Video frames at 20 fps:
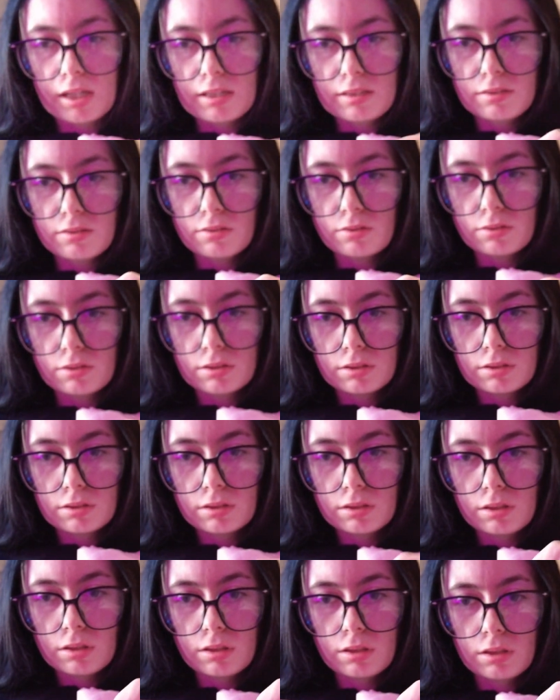kind of looks,
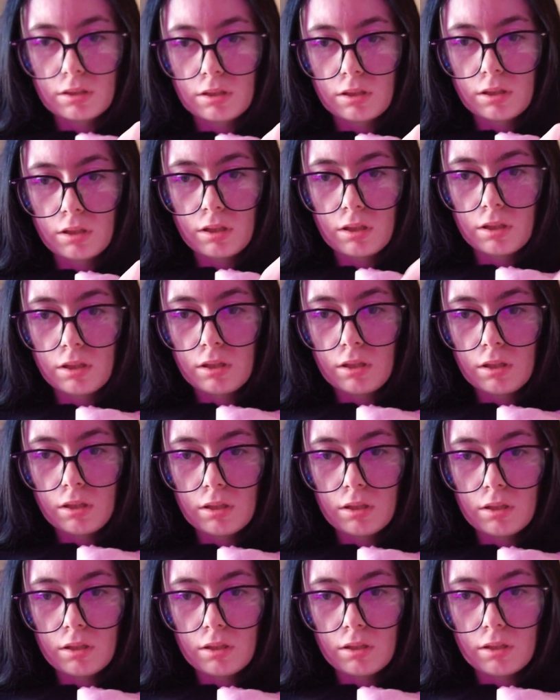
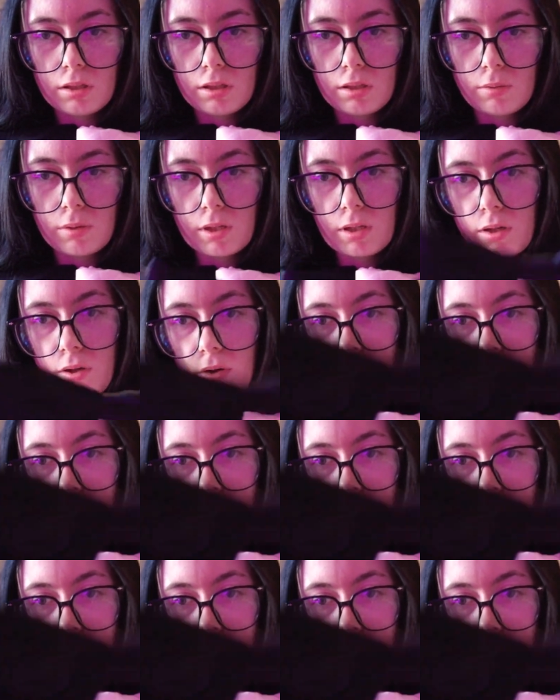there we go.